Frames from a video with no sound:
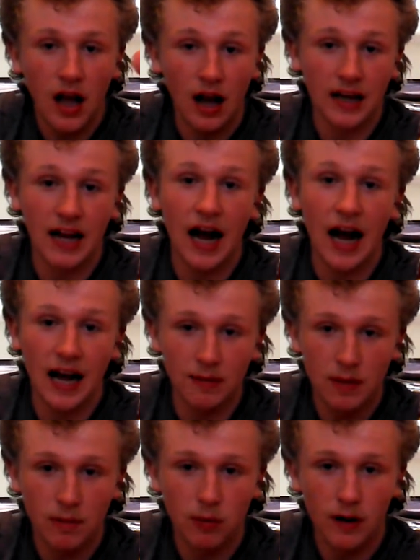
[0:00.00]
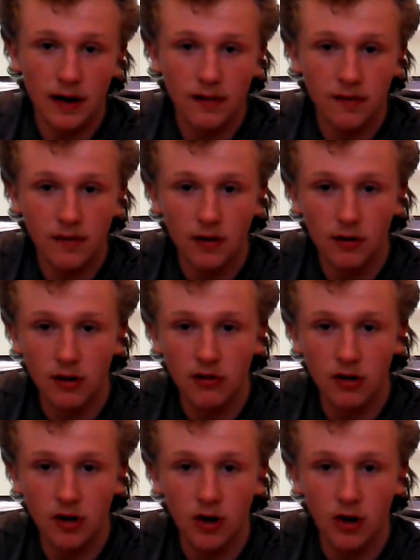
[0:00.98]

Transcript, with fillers: economy brand sodas and